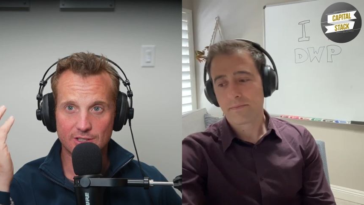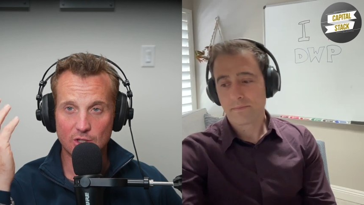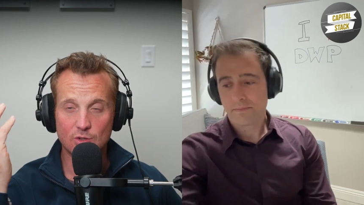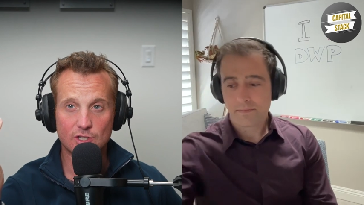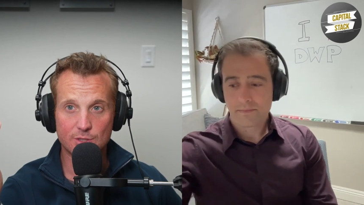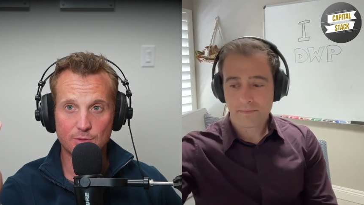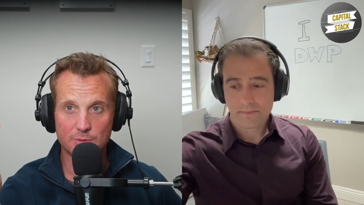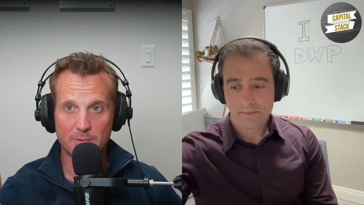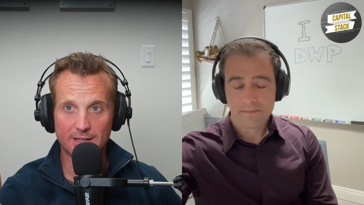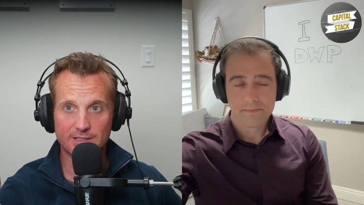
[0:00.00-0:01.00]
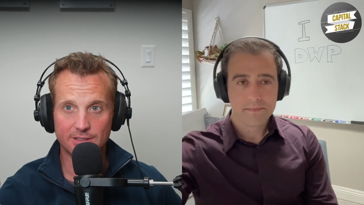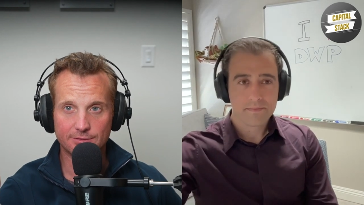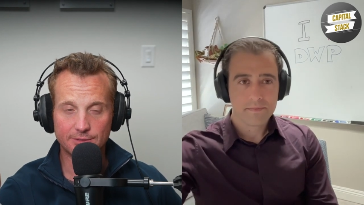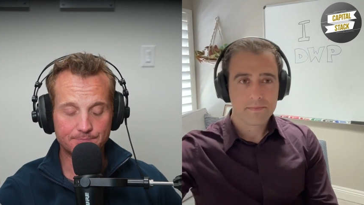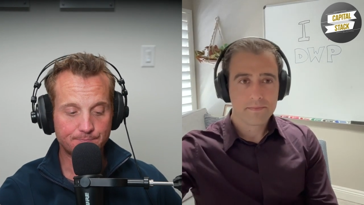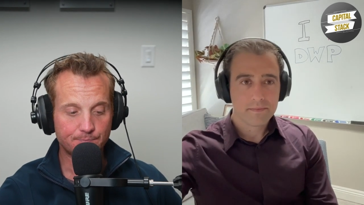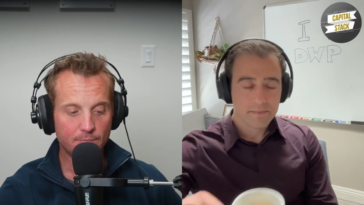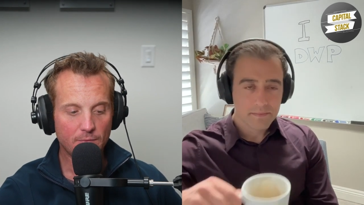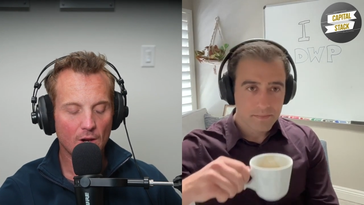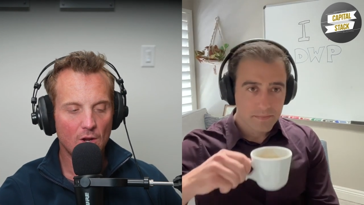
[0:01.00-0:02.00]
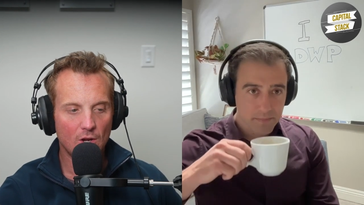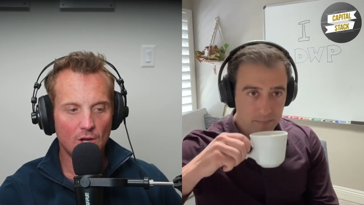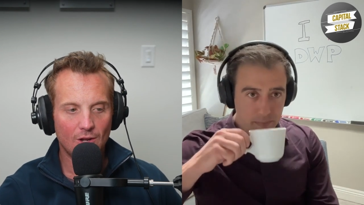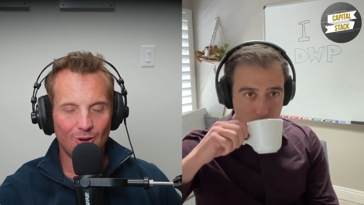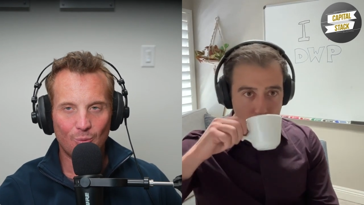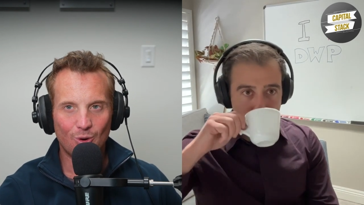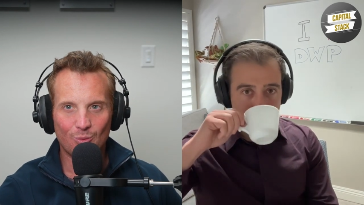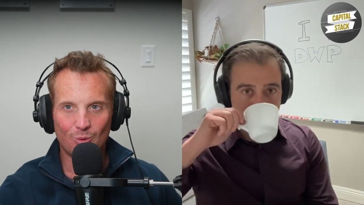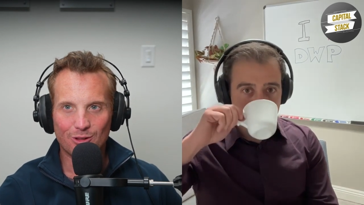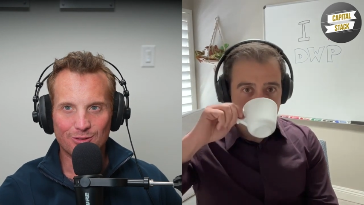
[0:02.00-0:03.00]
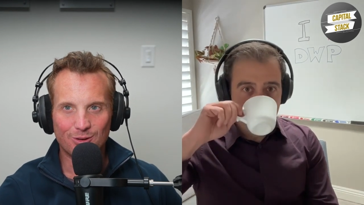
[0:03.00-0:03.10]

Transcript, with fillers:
Speaker 1: usage perspective, what what are the